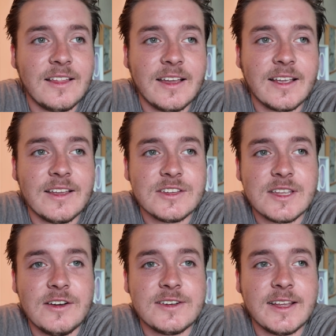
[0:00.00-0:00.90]
Like,
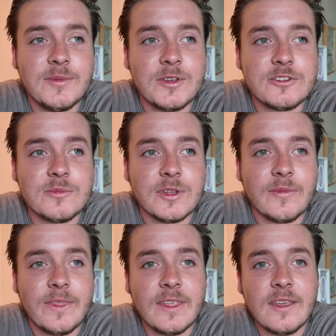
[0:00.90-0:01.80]
it's entertainment to
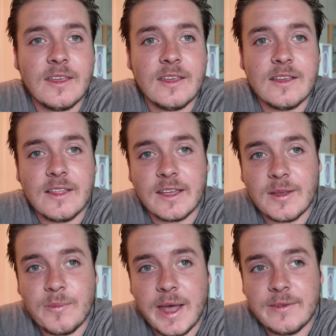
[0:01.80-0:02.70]
me.
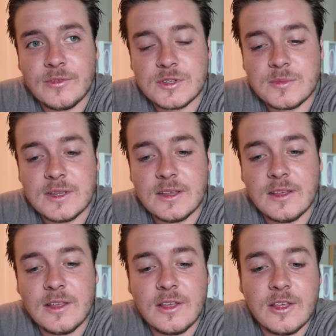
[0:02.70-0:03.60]
Like, it baffles
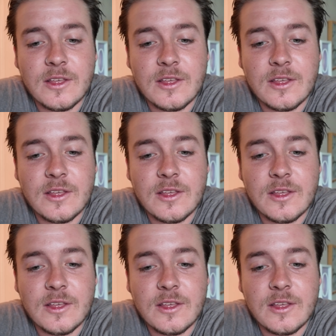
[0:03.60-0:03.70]
me.